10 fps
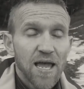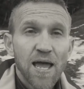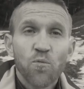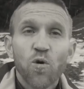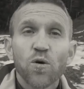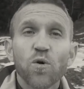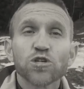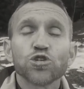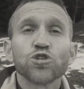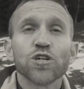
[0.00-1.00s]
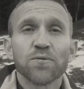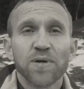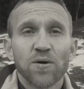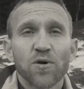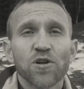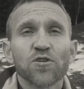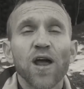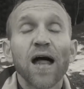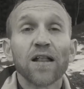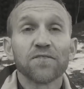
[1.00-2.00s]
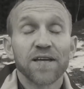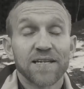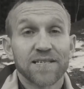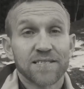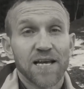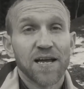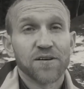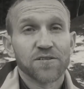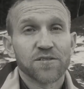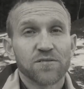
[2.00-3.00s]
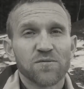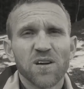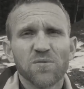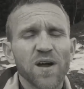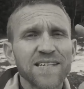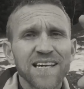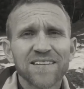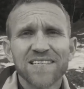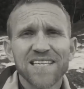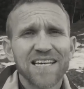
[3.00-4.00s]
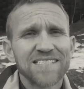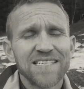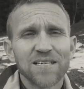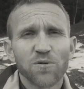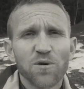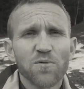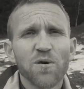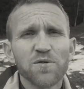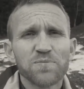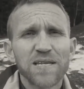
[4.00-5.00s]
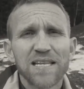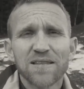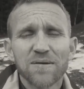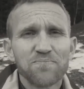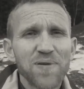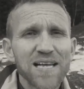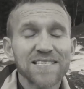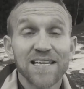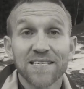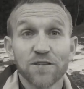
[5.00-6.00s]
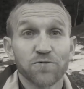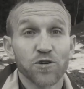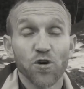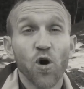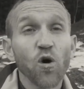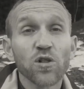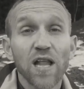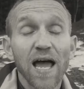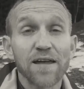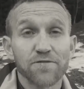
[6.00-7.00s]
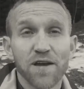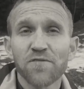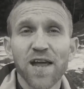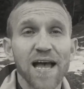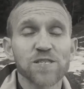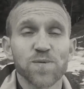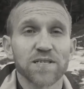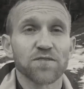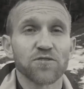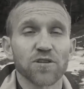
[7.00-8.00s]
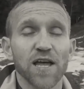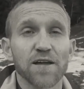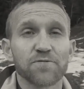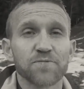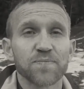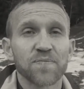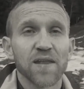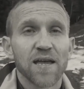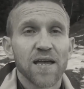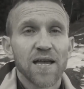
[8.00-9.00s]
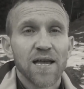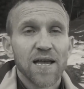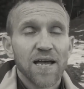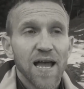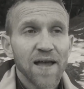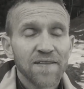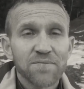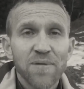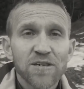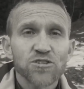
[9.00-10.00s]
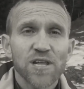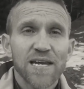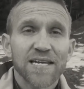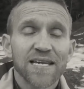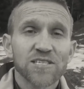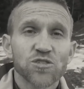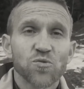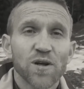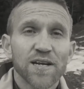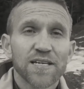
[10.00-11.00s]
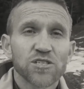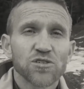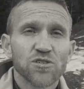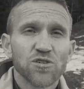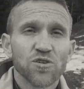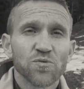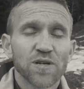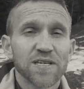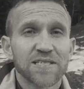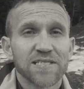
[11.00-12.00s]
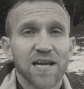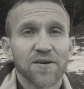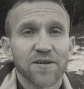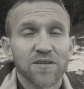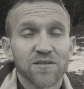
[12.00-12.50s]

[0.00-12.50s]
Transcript: And what should it be? What are your elevated desires? Write down this idea. What would be the best ideal for your whole life, every aspect of your life? And then measure that against what it is you're really desiring.